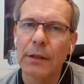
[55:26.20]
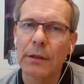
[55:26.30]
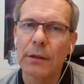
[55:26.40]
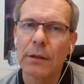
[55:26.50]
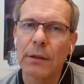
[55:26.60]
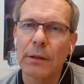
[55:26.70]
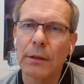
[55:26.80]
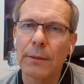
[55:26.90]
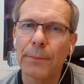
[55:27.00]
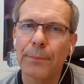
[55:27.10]

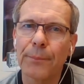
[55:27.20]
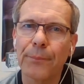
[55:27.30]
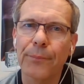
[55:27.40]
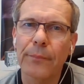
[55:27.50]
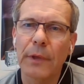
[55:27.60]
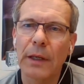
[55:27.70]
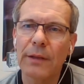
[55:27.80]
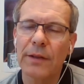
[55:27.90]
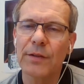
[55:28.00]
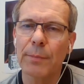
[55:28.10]
it
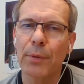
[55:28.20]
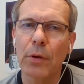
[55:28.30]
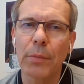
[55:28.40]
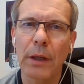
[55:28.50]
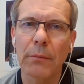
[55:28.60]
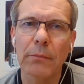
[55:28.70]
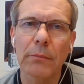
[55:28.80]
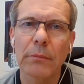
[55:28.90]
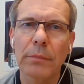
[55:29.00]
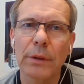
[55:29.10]
is a problem
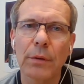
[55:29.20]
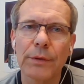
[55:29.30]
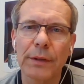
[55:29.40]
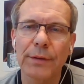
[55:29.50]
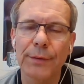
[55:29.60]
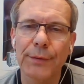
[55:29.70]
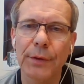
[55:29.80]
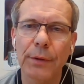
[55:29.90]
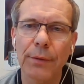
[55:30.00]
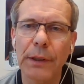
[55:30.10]
because it's
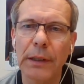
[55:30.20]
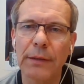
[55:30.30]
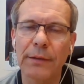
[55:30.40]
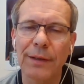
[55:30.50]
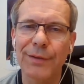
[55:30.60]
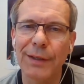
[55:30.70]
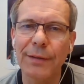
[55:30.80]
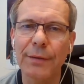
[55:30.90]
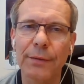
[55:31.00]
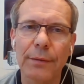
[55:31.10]
the relay test set
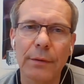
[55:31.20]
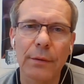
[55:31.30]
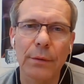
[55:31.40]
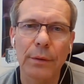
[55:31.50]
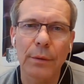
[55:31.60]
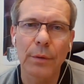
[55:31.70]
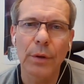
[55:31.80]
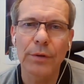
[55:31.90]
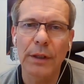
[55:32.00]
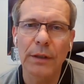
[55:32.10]
who, who
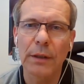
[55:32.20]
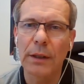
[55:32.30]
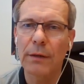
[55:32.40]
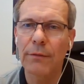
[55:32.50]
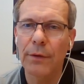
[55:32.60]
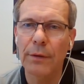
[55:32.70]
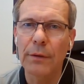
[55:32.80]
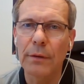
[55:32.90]
not can deliver